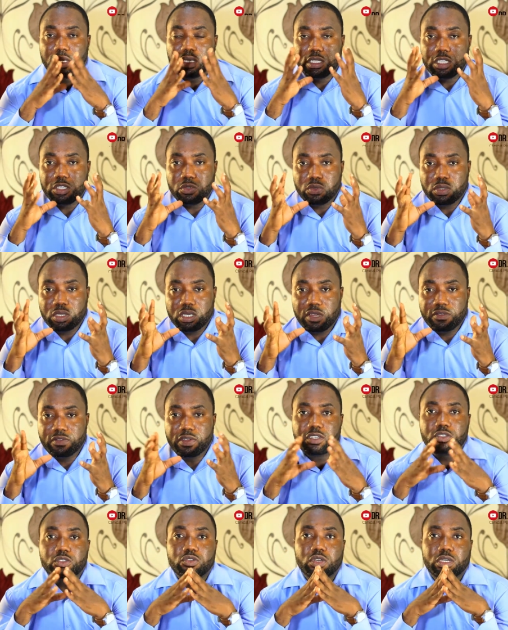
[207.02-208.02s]
this would
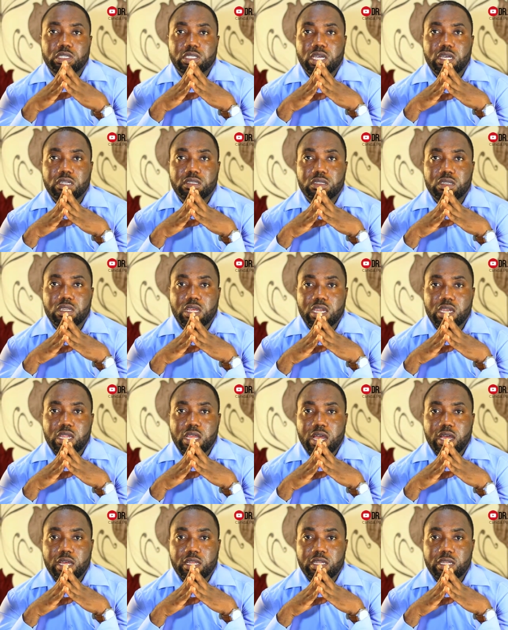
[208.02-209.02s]
definitely suggest that they
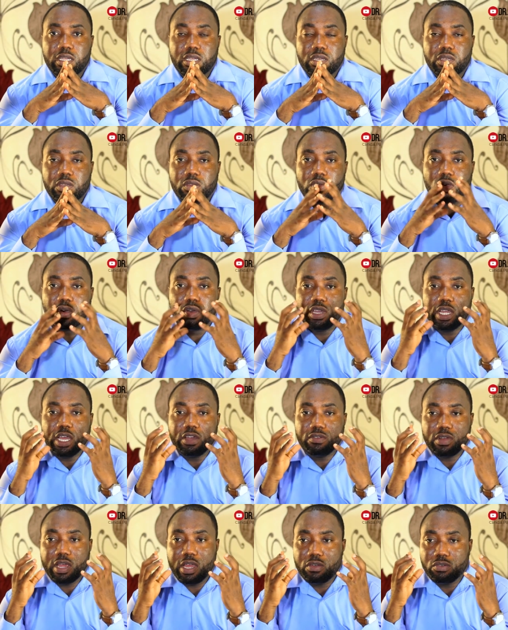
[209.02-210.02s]
are in or they are
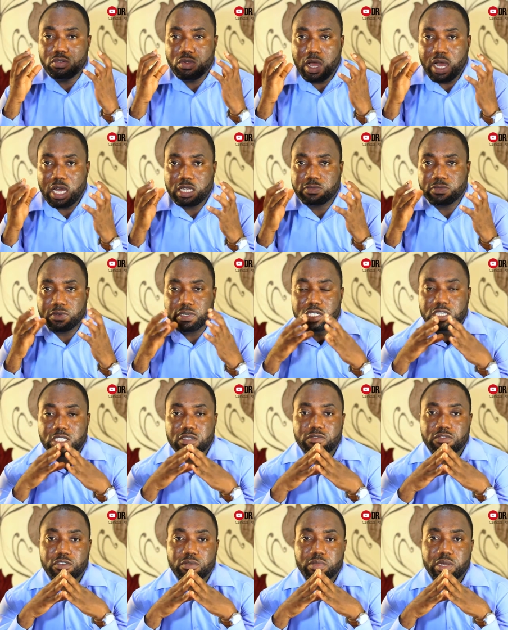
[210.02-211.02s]
trying to ask for this
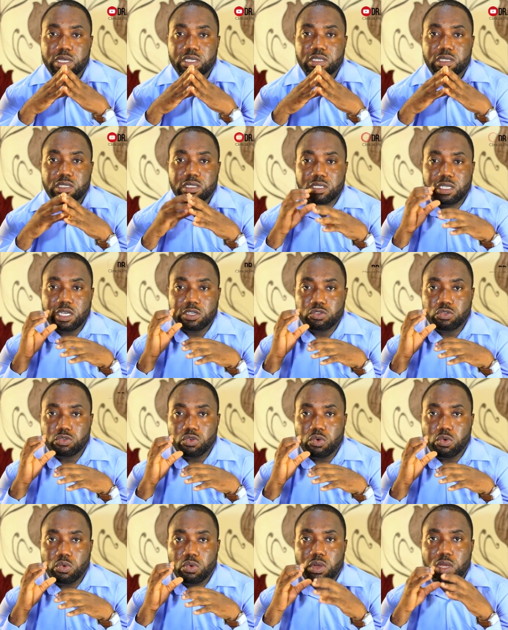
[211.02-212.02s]
information just
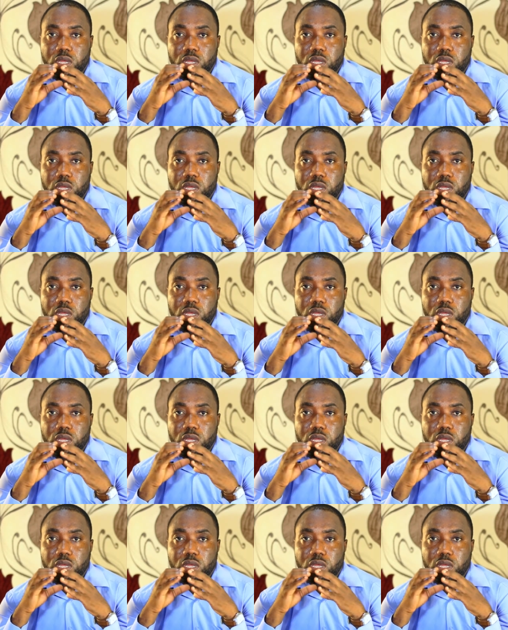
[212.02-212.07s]
so